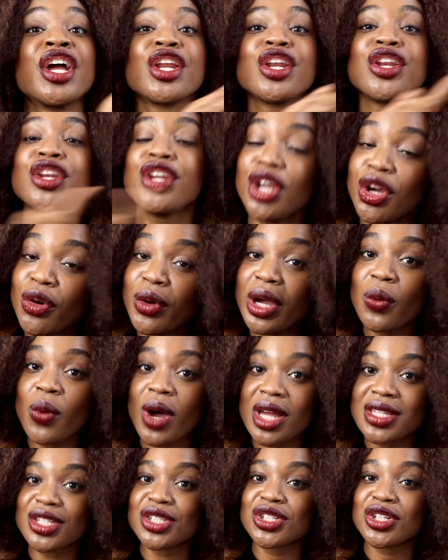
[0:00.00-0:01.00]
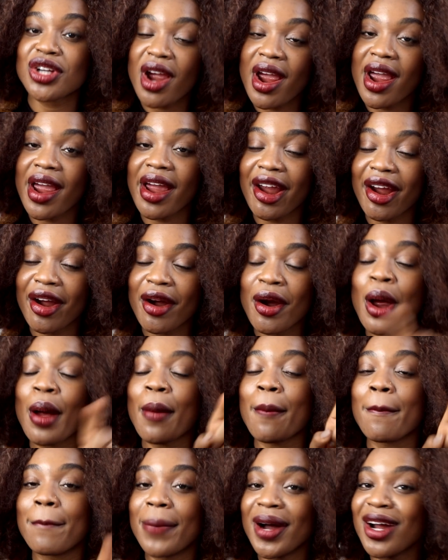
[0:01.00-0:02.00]
knew it wasn't your hair,
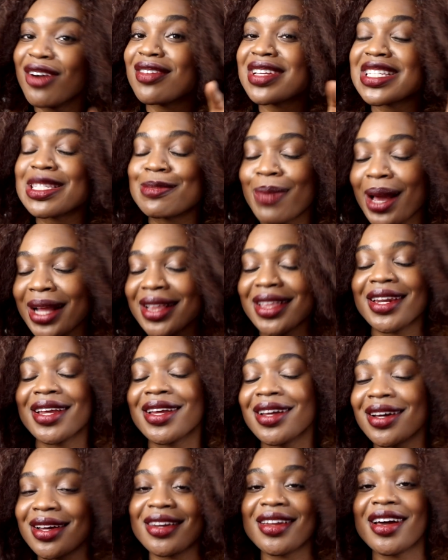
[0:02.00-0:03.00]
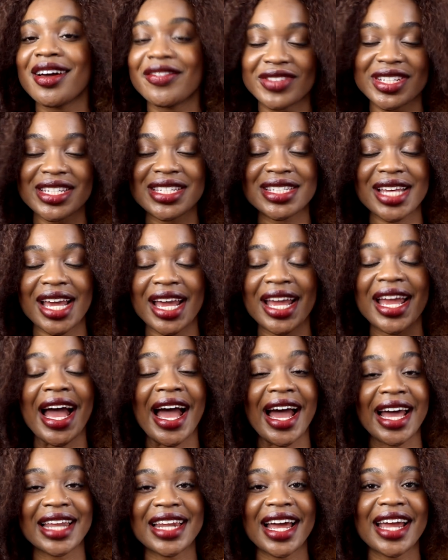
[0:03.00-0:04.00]
but respected it enough to say,
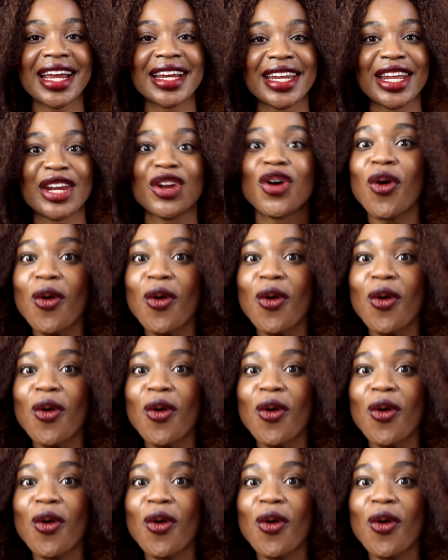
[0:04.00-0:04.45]
I liked it,